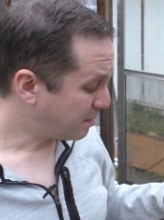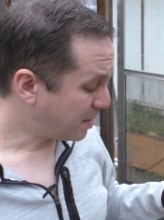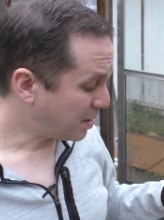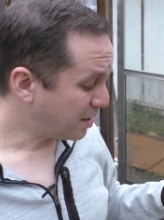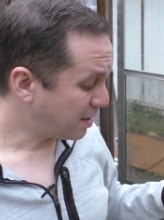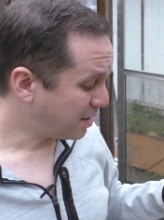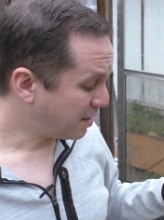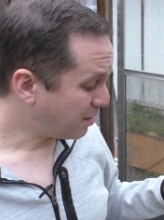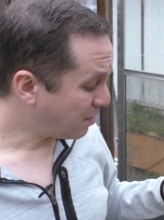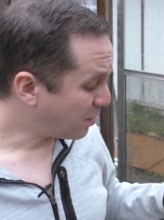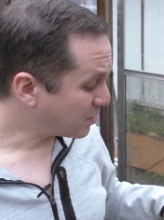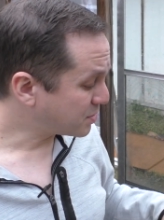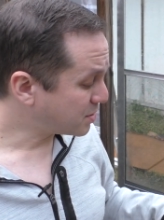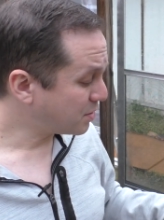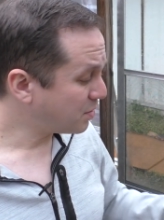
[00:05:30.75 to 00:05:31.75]

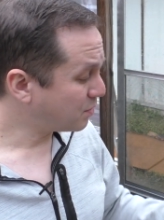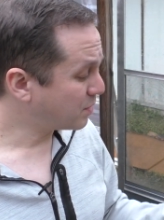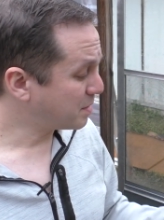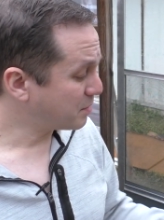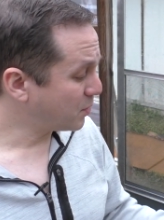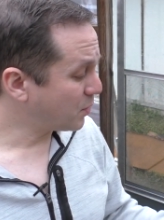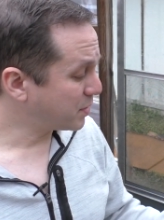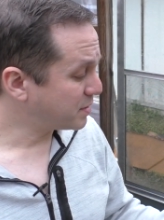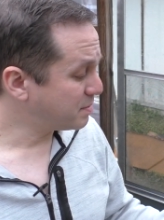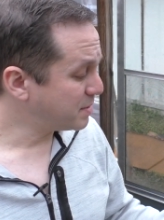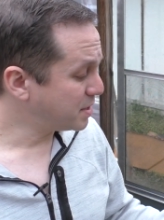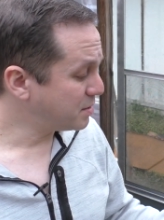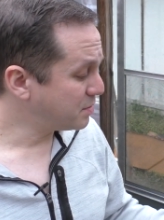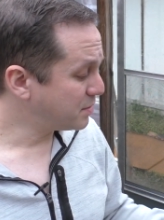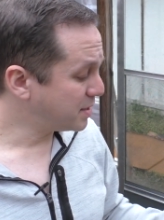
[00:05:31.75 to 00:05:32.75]
Also, what I'm going to
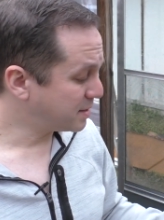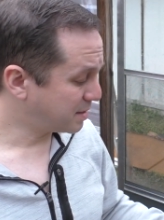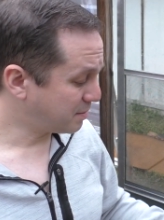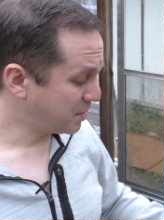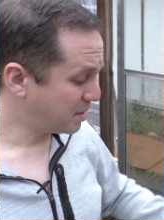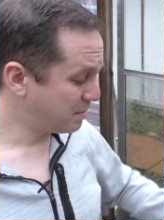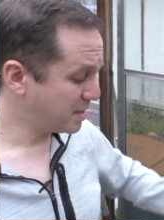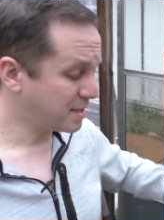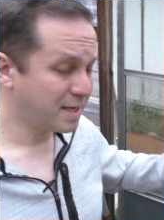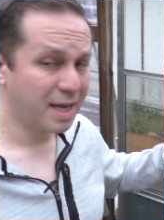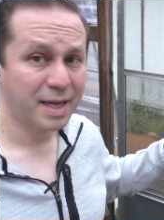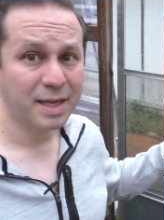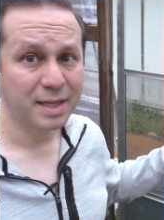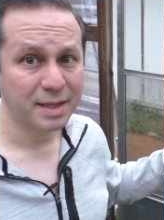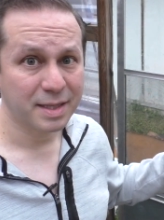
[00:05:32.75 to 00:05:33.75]
be doing is I'm going to be
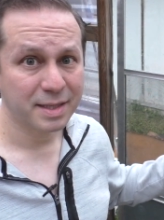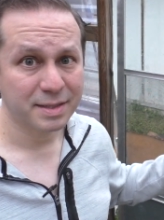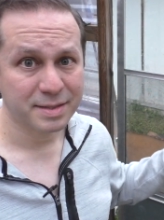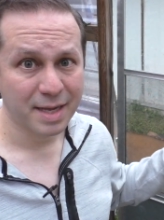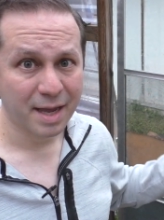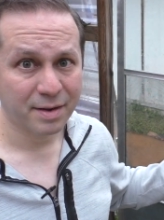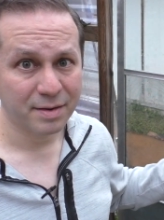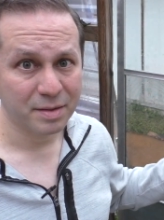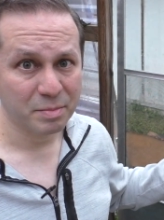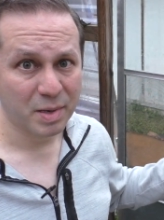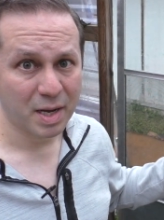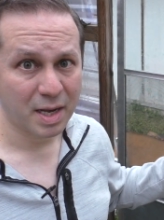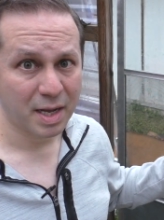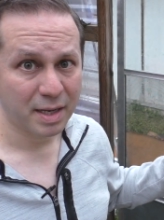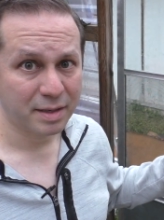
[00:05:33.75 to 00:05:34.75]
taking this out of the
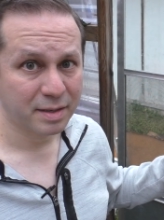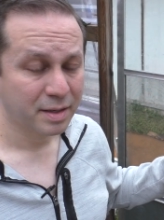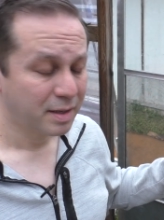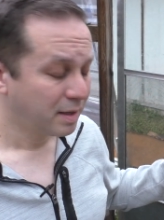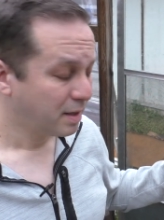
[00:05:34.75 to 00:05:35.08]
pot,